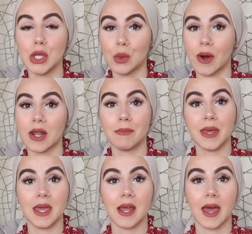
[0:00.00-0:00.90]
you want to
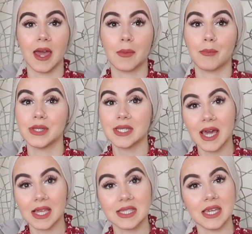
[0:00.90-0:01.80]
be like
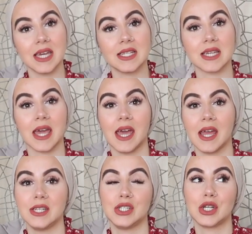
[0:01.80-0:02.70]
protected
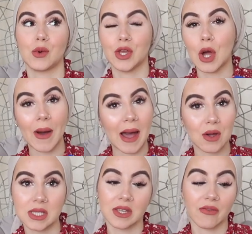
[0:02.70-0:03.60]
and you know when you go
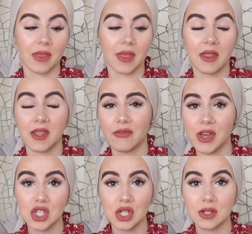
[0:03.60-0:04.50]
out and stuff like that, then a
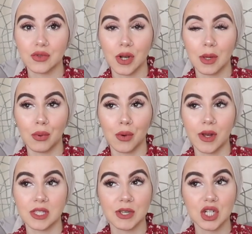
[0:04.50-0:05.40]
face shield is really
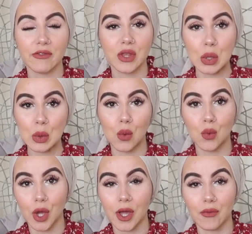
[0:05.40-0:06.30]
important, especially if you
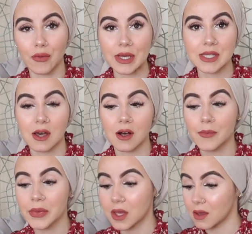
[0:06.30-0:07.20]
work in
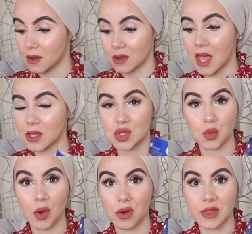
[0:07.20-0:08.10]
retail yeah just
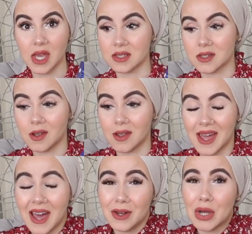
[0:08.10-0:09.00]
wear one of these
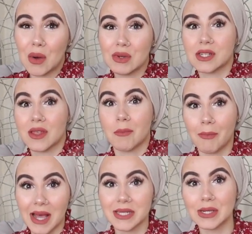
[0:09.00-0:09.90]
i know it's not the
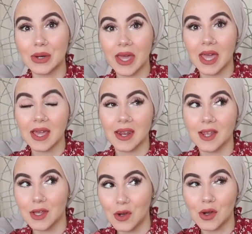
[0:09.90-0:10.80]
best looking and
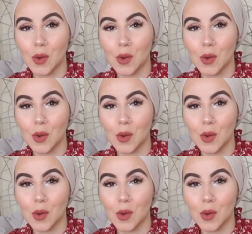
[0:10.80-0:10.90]
it, you look